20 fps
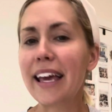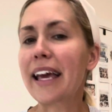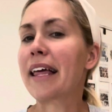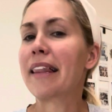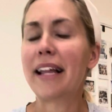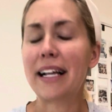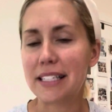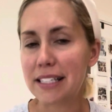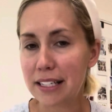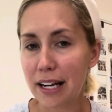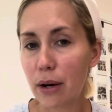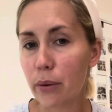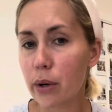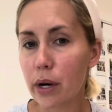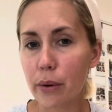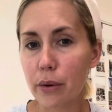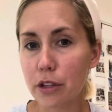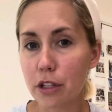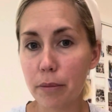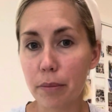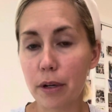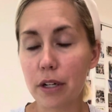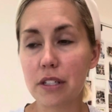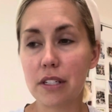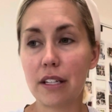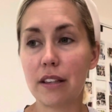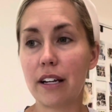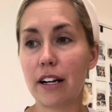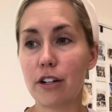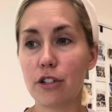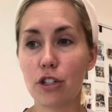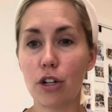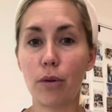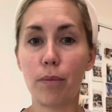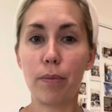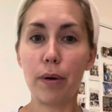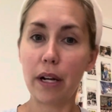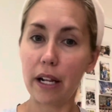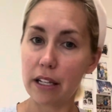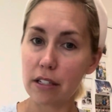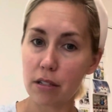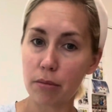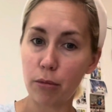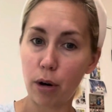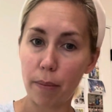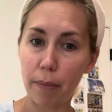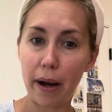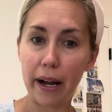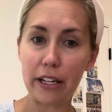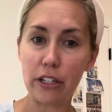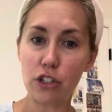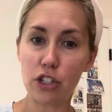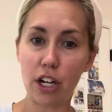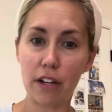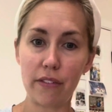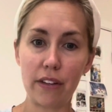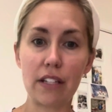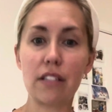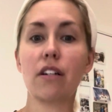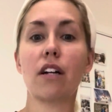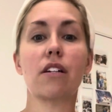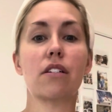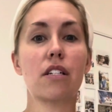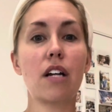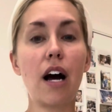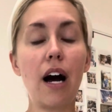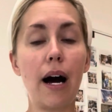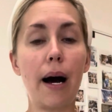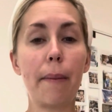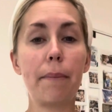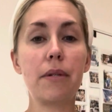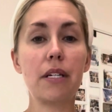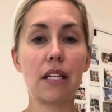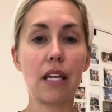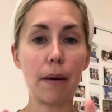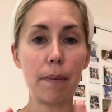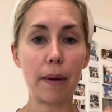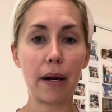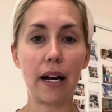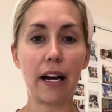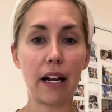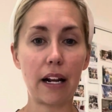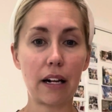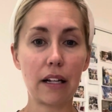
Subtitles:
That did not work with the birds in there. So putting some more pine shavings on top to keep it kind of